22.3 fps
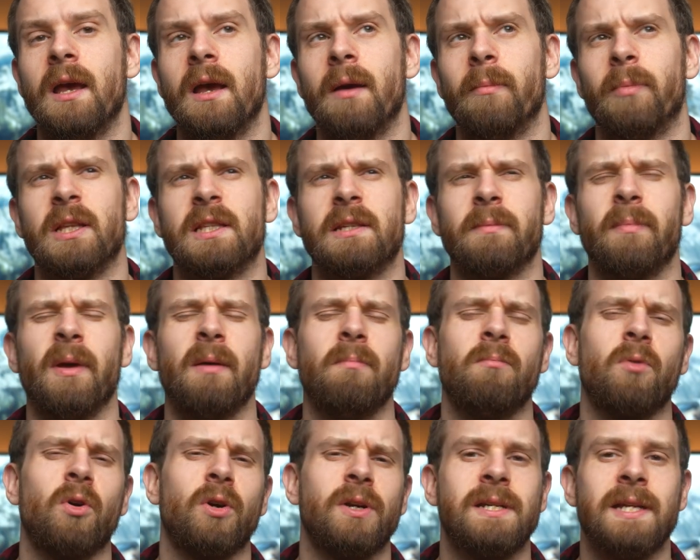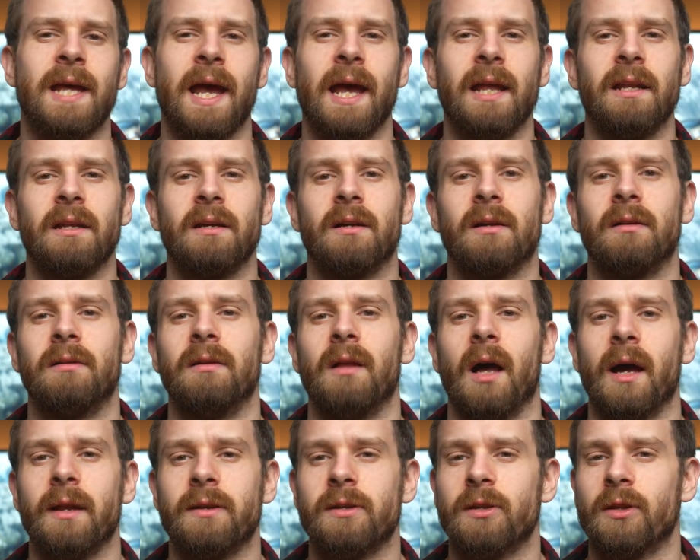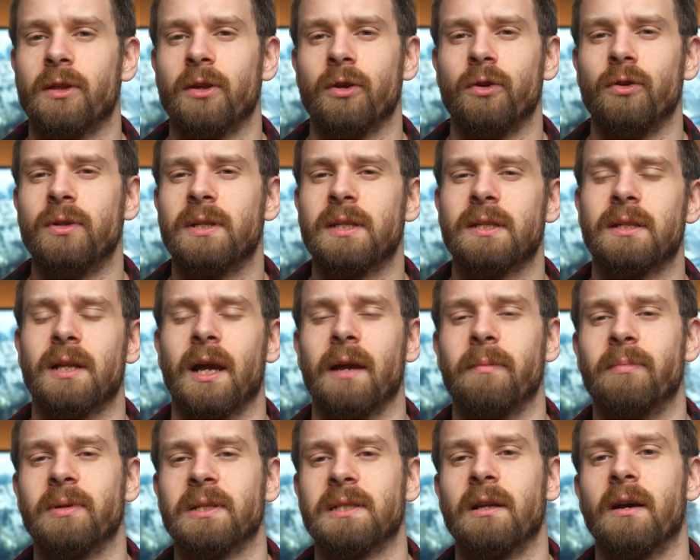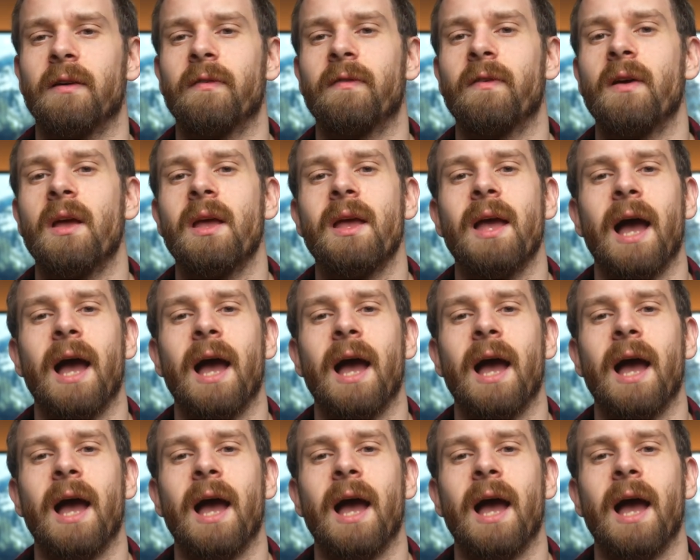but it's a bit more technical under the hood type of stuff